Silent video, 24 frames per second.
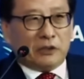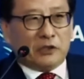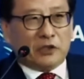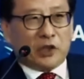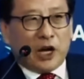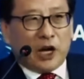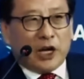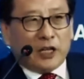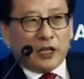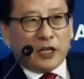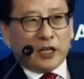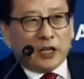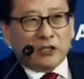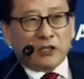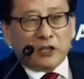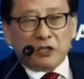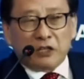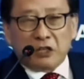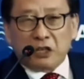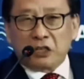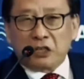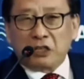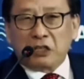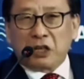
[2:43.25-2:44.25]
China is
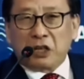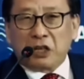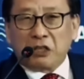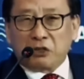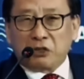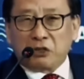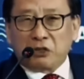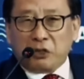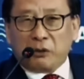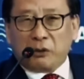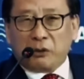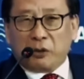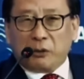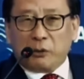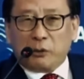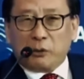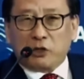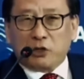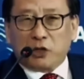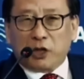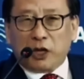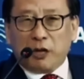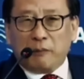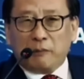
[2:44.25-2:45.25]
a success story
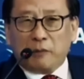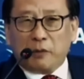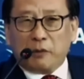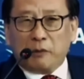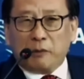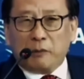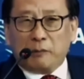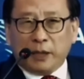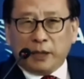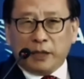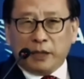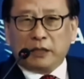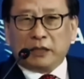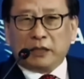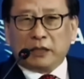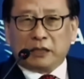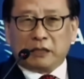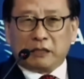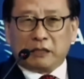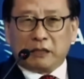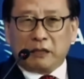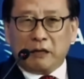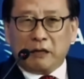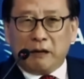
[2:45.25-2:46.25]
which can be
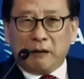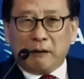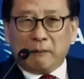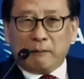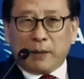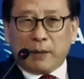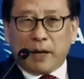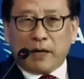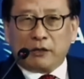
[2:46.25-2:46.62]
repeated